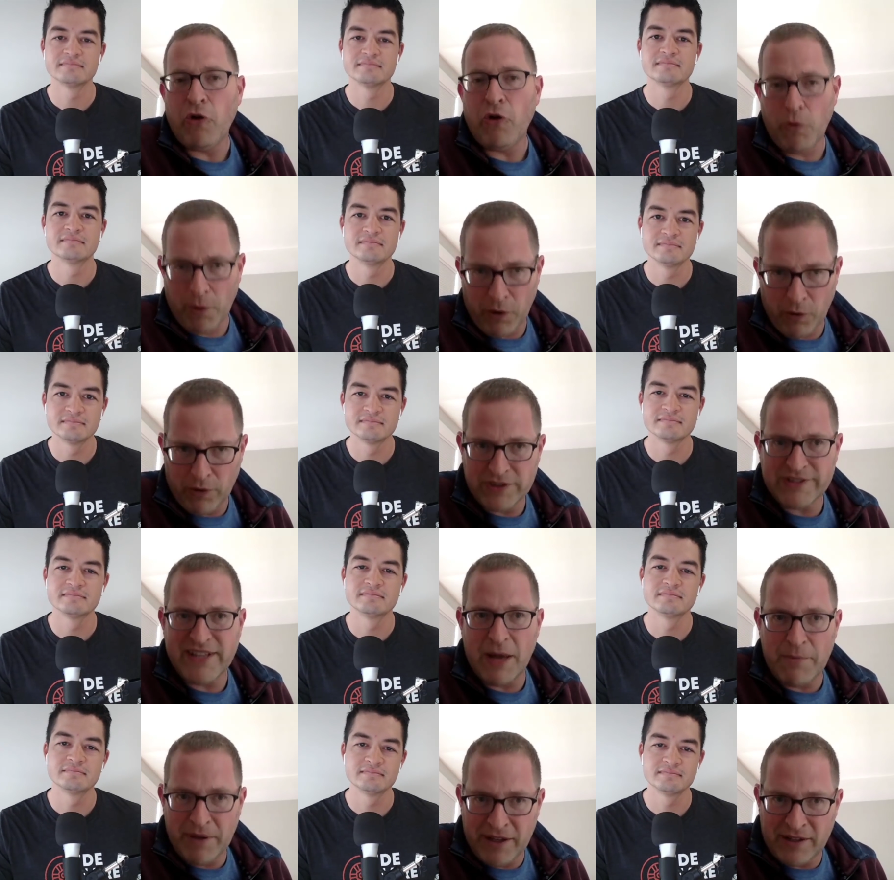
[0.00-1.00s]
Speaker 1: Uber will
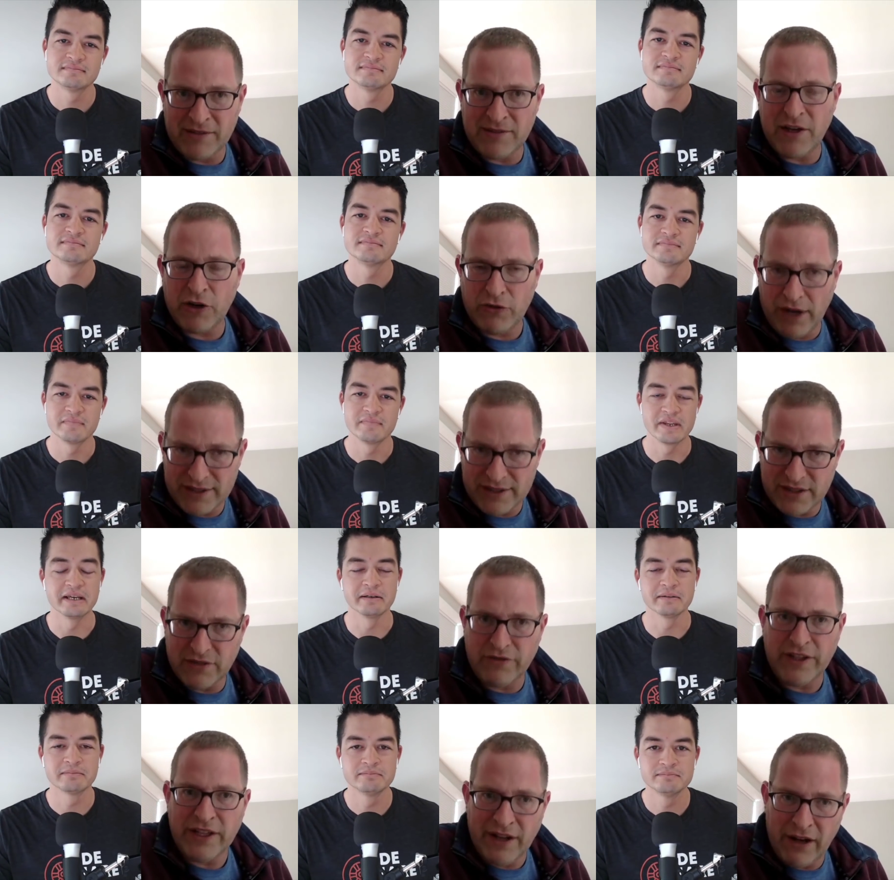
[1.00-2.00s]
step in
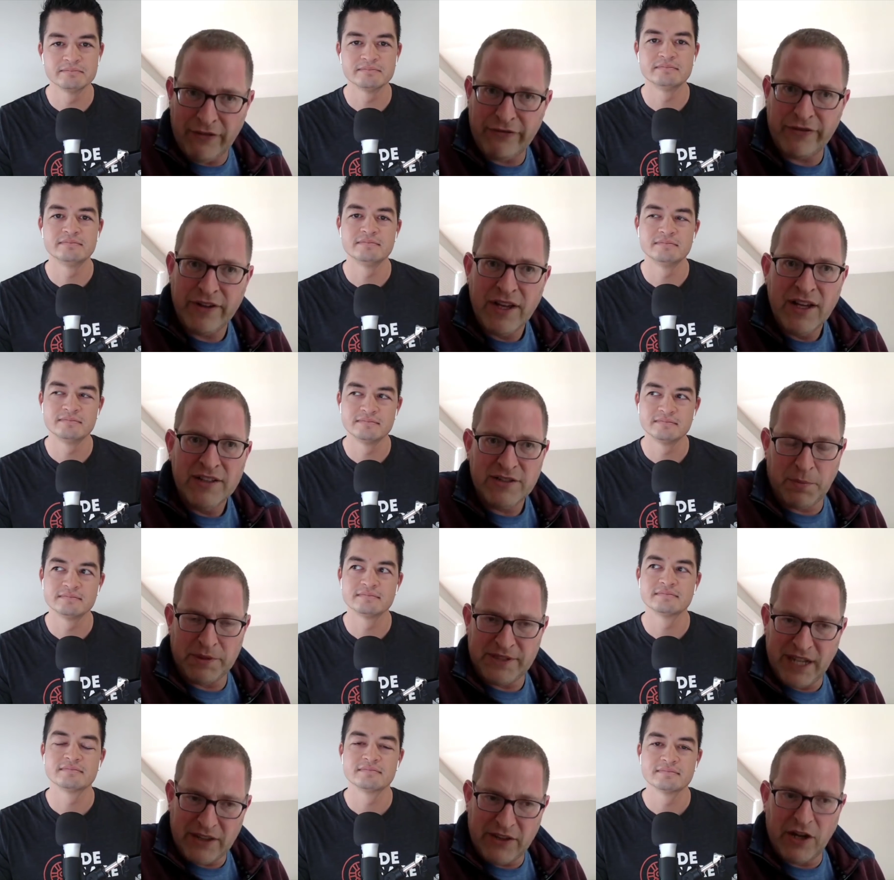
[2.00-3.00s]
aggressively yeah. enough to
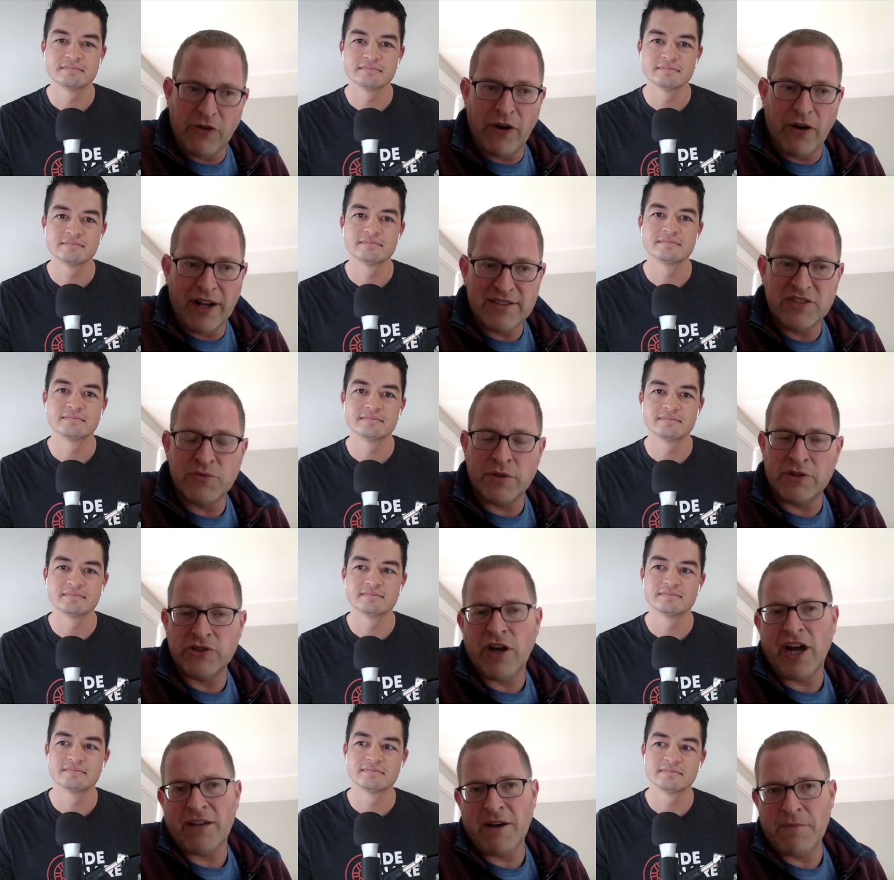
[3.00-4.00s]
protect their rights is when you're
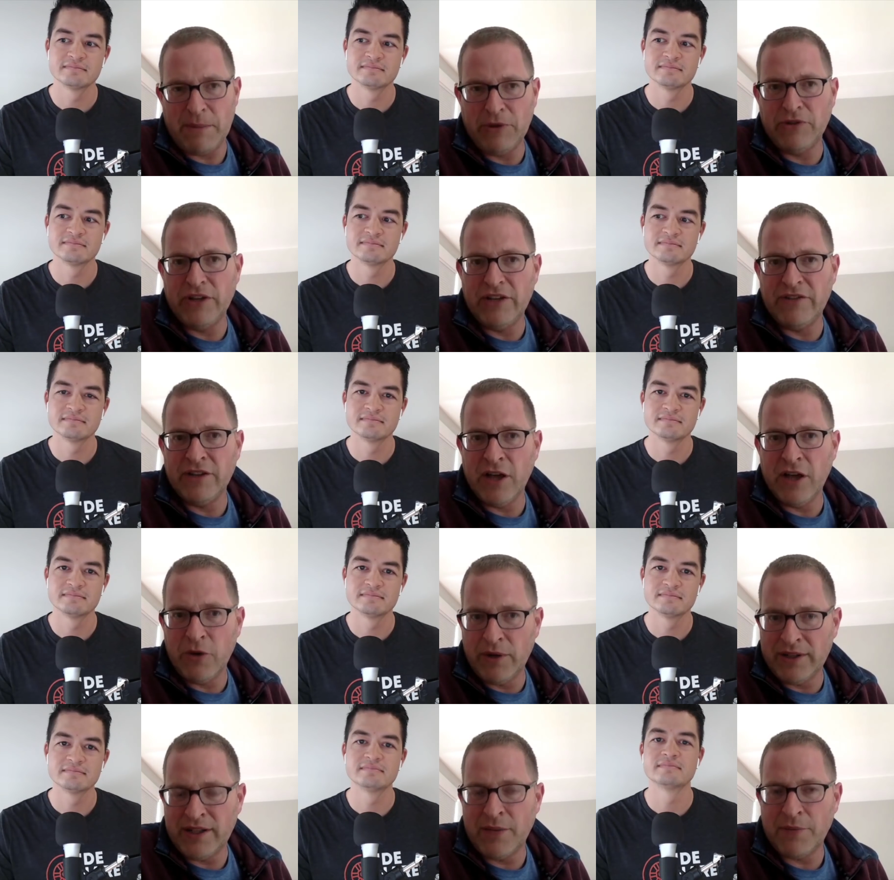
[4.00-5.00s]
talking about people who live in low
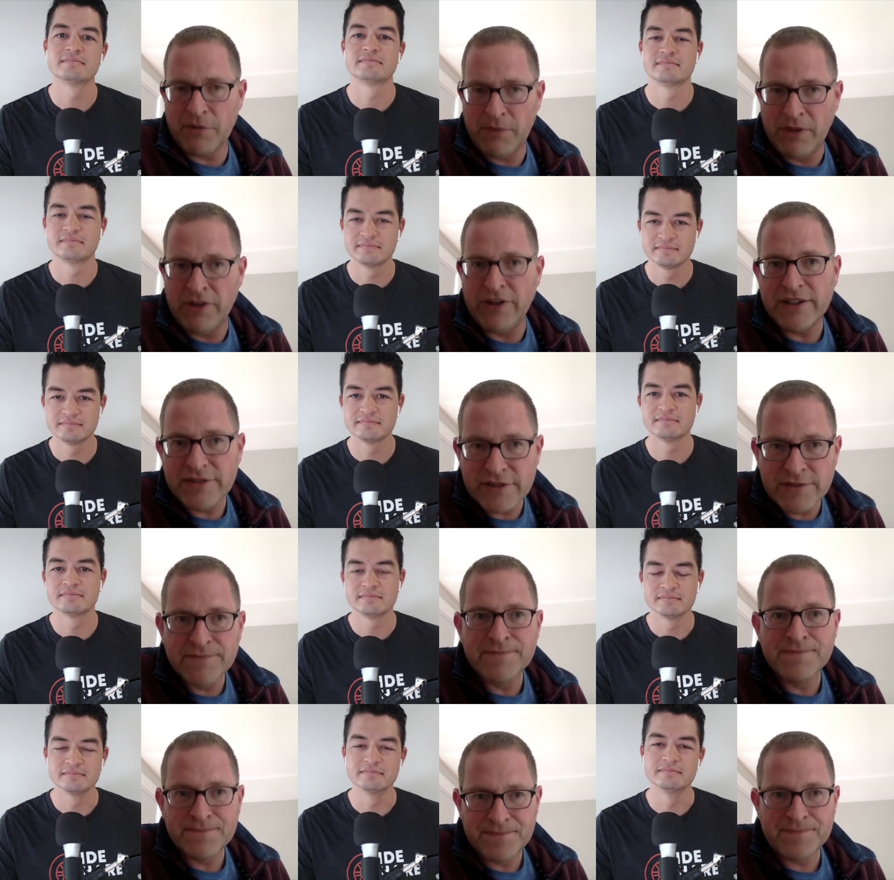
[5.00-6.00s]
income communities.
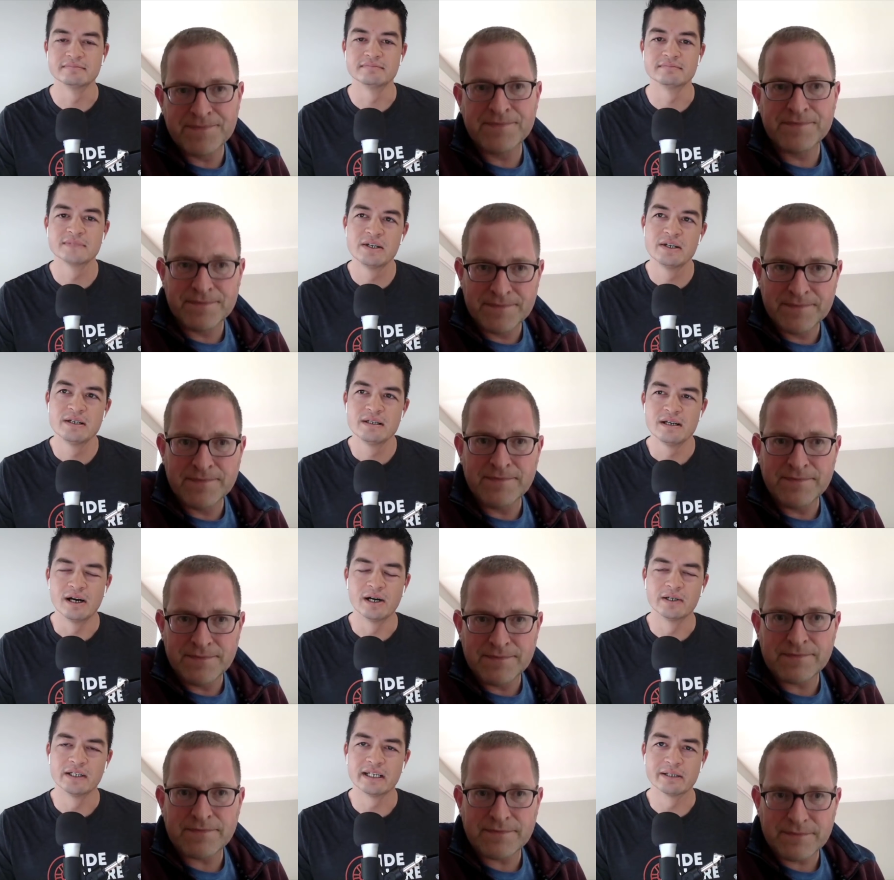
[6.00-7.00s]
Speaker 2: Mm-hmm.
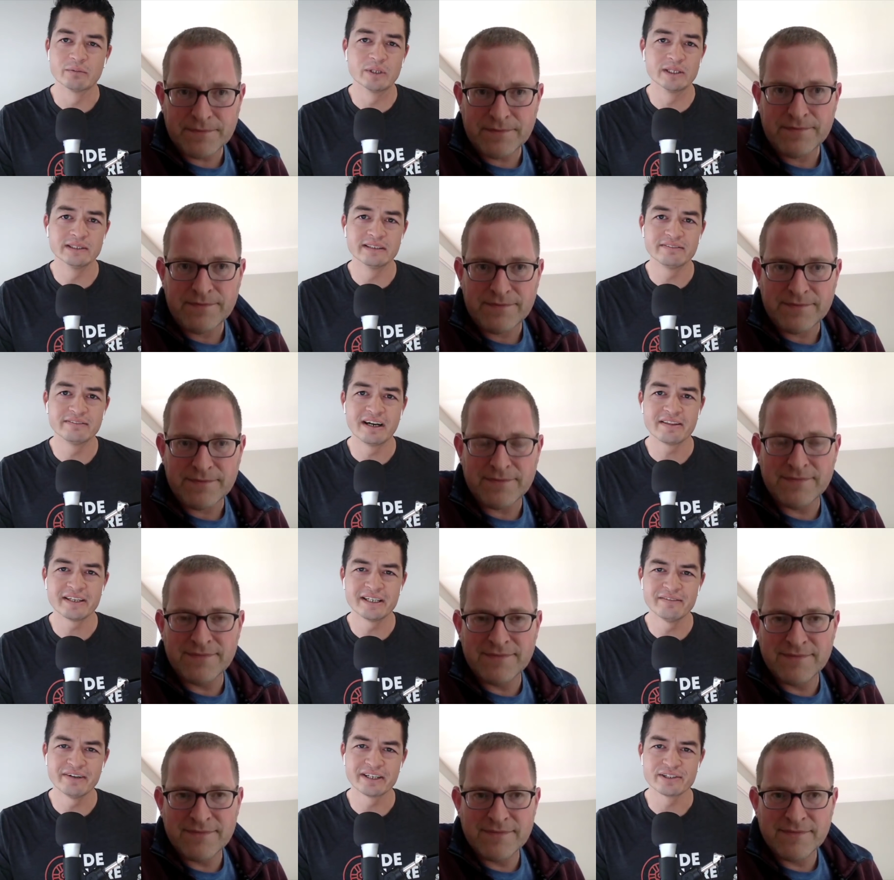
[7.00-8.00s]
All right. Well, if I
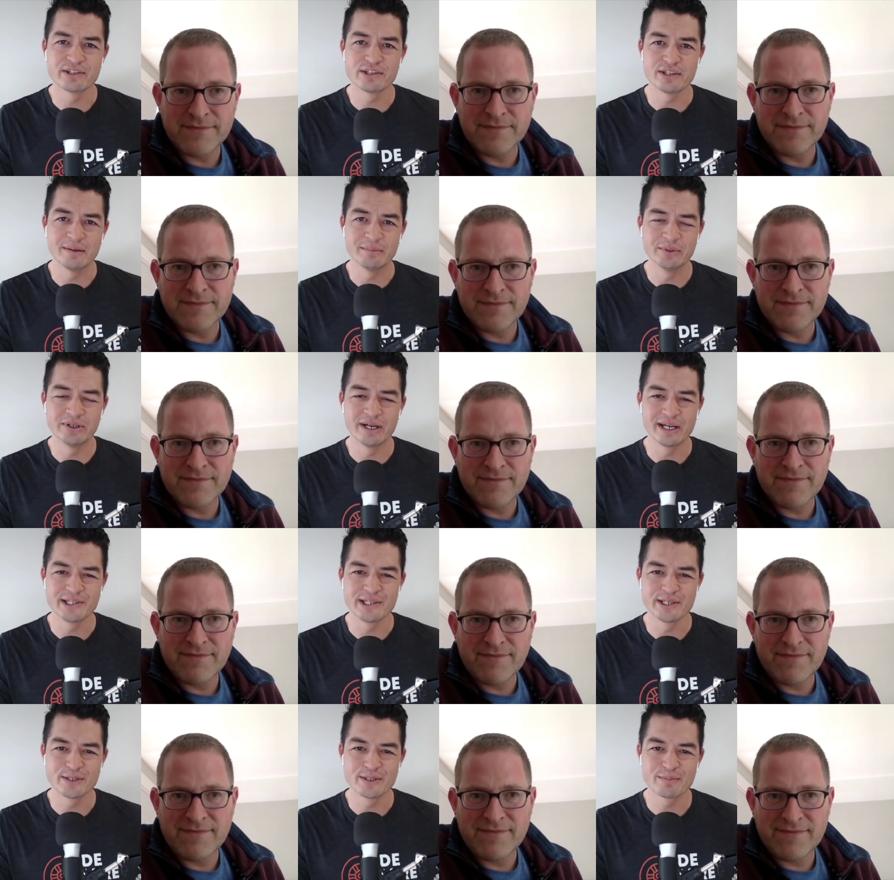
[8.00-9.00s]
think if I could
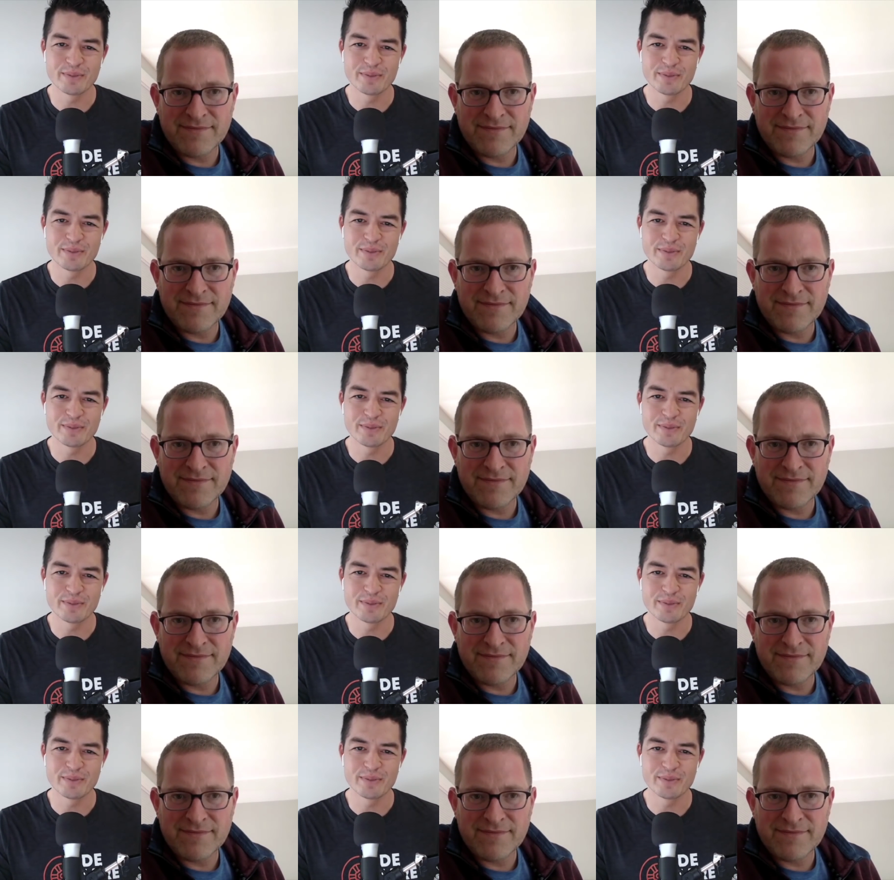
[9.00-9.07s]
summarize this